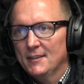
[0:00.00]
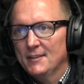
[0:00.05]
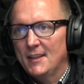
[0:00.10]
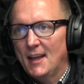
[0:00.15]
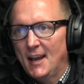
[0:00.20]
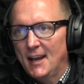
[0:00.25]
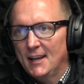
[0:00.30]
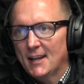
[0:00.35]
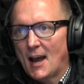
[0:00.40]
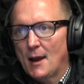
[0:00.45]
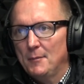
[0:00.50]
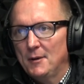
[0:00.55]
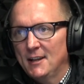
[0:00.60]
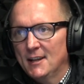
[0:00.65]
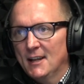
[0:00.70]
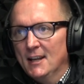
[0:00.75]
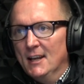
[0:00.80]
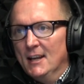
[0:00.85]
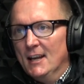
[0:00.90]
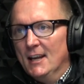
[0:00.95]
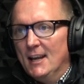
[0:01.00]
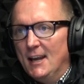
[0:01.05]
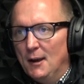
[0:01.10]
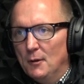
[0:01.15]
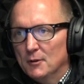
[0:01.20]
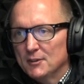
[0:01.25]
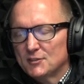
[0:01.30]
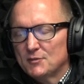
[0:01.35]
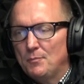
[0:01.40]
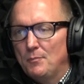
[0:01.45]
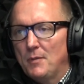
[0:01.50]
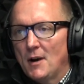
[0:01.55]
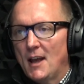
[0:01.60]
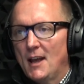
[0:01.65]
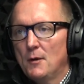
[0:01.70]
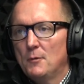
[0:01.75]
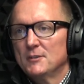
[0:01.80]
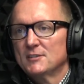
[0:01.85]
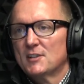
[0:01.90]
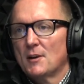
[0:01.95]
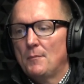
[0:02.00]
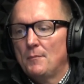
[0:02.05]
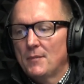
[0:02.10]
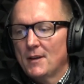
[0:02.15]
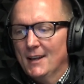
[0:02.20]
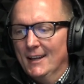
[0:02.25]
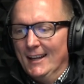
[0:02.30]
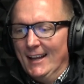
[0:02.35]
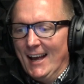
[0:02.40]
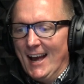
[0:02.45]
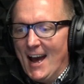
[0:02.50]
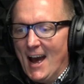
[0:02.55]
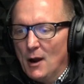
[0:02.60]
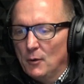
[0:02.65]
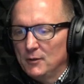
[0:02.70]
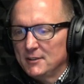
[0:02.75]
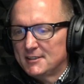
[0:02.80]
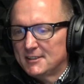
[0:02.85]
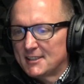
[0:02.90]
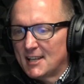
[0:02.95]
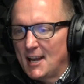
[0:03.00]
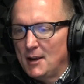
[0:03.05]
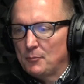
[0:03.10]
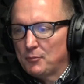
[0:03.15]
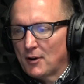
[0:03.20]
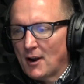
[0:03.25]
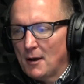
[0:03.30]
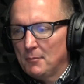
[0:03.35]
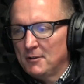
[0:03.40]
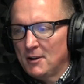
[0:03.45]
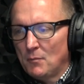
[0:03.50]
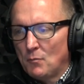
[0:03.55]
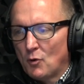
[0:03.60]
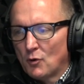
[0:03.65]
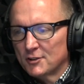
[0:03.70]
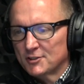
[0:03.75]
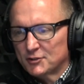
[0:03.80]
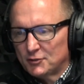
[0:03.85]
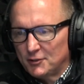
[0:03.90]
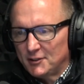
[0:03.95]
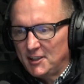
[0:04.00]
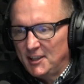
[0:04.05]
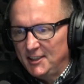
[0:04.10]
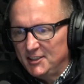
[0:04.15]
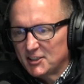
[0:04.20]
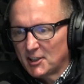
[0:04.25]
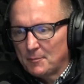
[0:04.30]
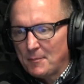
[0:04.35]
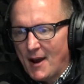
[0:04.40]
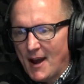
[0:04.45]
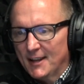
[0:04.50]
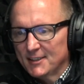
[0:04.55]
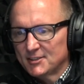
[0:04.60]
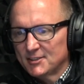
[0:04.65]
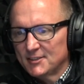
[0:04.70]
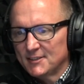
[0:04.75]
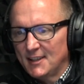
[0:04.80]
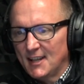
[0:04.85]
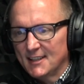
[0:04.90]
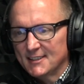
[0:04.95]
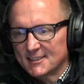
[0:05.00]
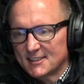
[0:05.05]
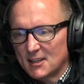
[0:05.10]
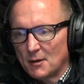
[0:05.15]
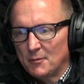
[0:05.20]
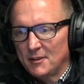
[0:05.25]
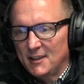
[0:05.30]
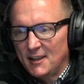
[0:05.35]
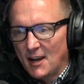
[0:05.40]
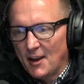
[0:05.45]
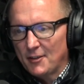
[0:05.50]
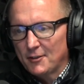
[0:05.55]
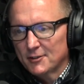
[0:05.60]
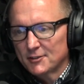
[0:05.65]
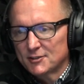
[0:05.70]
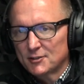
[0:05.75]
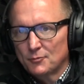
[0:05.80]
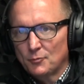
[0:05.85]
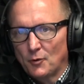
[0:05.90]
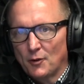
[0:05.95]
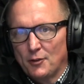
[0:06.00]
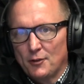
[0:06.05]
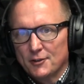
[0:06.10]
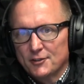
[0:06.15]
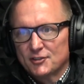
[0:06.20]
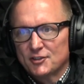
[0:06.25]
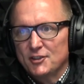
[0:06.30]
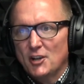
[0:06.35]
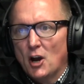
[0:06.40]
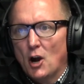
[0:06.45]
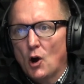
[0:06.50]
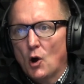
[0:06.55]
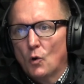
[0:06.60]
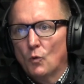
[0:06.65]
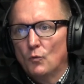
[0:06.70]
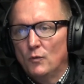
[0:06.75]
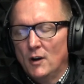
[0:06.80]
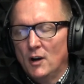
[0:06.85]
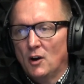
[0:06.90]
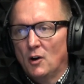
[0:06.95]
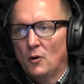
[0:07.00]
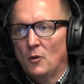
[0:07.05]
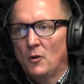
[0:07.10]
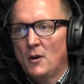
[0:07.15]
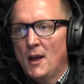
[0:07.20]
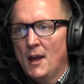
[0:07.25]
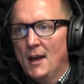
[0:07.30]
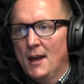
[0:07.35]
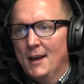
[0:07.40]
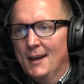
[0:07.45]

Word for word: They, I mean, it was it was a, I would say probably a more strategic match than some of the others where there's no real